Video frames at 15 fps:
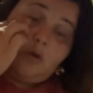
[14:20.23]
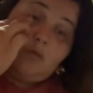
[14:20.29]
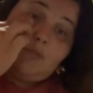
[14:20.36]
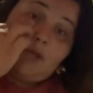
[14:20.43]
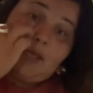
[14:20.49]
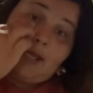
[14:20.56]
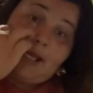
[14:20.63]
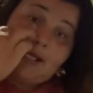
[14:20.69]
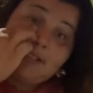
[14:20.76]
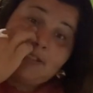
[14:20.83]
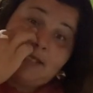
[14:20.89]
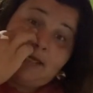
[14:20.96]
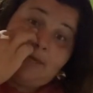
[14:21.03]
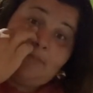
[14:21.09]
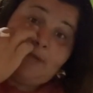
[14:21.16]
But like I
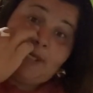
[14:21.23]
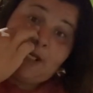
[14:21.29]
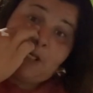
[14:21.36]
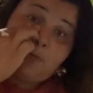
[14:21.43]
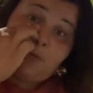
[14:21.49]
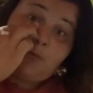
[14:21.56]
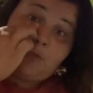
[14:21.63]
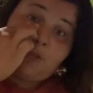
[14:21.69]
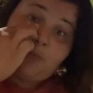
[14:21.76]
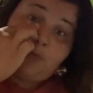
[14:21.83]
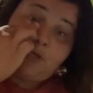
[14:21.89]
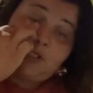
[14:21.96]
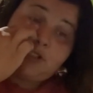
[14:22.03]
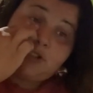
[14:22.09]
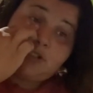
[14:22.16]
said, be careful with the
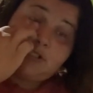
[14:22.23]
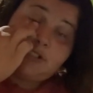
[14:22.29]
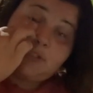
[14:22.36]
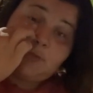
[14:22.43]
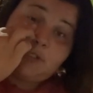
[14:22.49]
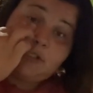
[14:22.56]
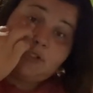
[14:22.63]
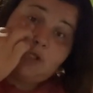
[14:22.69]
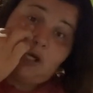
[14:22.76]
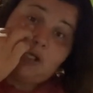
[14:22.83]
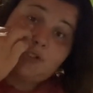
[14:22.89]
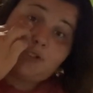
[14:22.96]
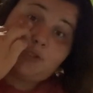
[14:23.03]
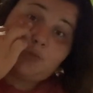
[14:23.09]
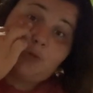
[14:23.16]
pressure because if it's
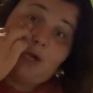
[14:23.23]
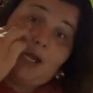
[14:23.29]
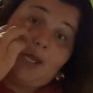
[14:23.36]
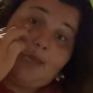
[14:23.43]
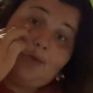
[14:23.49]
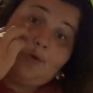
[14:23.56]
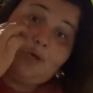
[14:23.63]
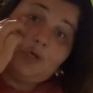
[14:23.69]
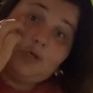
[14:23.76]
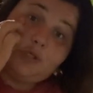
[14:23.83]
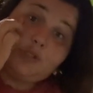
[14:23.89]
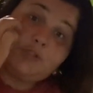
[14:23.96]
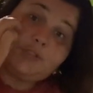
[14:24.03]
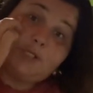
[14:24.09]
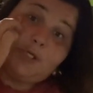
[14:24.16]
not just right, you can
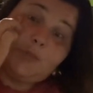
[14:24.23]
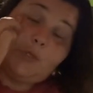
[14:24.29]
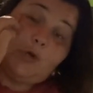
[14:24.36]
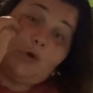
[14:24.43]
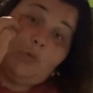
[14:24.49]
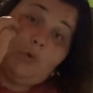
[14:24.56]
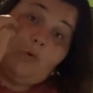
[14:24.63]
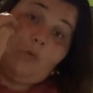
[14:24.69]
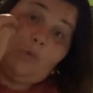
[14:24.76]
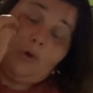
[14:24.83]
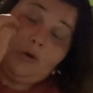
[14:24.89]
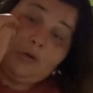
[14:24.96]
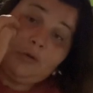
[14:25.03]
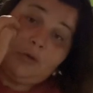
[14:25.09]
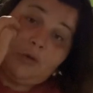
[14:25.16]
hurt yourself or it won't
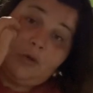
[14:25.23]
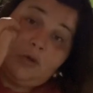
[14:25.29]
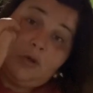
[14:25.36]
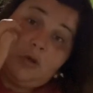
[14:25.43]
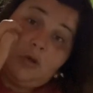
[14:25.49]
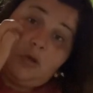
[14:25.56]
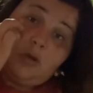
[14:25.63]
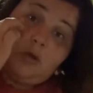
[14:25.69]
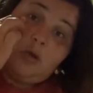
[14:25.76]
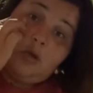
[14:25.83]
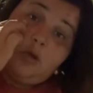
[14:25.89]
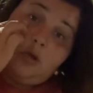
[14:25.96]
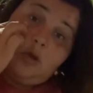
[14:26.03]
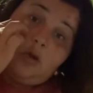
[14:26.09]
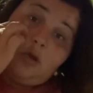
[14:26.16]
work.
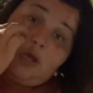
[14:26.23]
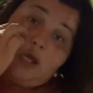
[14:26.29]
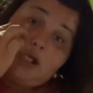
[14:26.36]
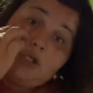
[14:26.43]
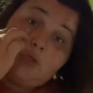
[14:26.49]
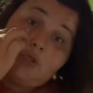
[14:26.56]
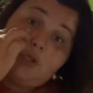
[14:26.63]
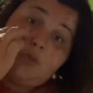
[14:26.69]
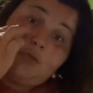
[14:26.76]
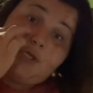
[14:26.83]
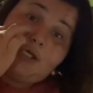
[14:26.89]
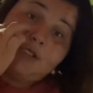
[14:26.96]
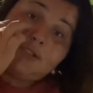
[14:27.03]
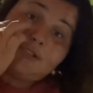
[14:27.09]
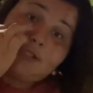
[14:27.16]
And you do
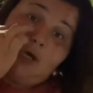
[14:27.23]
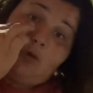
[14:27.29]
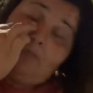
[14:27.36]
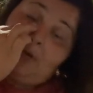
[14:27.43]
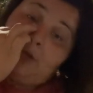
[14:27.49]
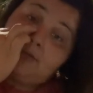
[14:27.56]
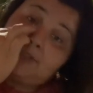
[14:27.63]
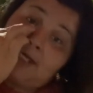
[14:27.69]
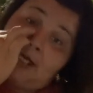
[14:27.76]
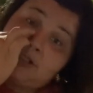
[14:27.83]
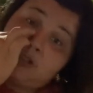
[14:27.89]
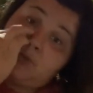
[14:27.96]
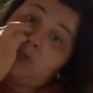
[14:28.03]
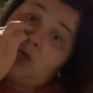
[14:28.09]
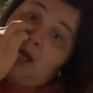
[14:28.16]
this on both sides
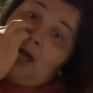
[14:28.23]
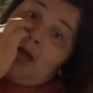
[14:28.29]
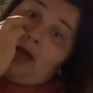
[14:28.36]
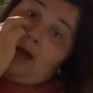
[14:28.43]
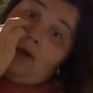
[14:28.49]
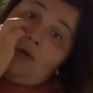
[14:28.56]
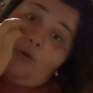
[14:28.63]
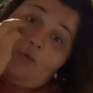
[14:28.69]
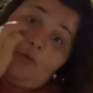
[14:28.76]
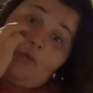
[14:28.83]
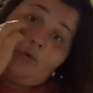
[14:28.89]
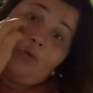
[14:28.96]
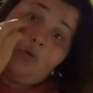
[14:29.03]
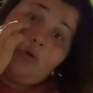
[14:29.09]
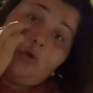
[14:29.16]
of your eye.
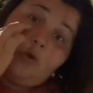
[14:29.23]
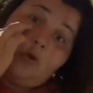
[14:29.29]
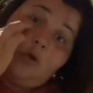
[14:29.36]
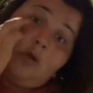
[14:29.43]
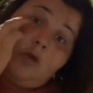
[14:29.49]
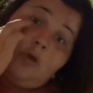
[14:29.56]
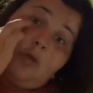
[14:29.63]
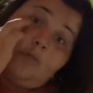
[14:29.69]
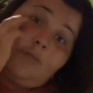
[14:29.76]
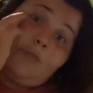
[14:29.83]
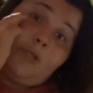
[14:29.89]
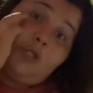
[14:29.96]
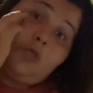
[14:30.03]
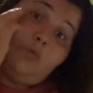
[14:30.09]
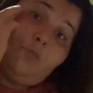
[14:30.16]

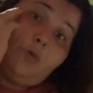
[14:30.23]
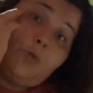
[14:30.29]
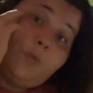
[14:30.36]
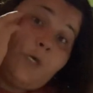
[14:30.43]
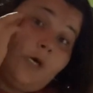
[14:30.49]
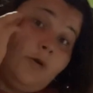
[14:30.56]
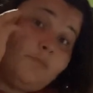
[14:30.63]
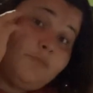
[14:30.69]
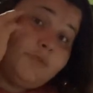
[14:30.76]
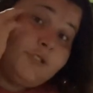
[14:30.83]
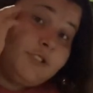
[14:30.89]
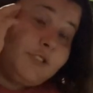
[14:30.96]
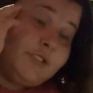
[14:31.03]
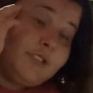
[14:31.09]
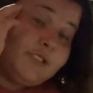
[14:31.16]
Then you move up
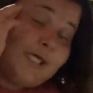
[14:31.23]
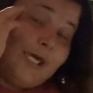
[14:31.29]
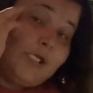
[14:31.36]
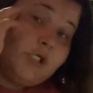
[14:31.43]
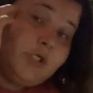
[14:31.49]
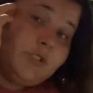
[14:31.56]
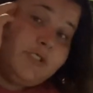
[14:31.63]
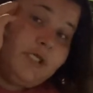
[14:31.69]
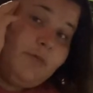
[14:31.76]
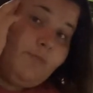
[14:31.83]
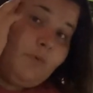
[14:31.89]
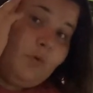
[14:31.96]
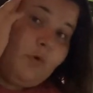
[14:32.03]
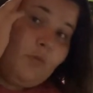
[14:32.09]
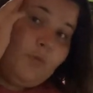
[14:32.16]
to the side of your
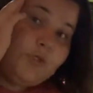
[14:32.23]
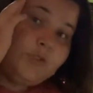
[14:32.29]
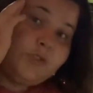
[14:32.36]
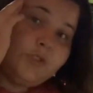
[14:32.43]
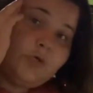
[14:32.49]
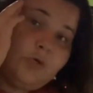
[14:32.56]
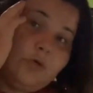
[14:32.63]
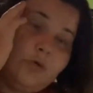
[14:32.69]
temple, and when you start...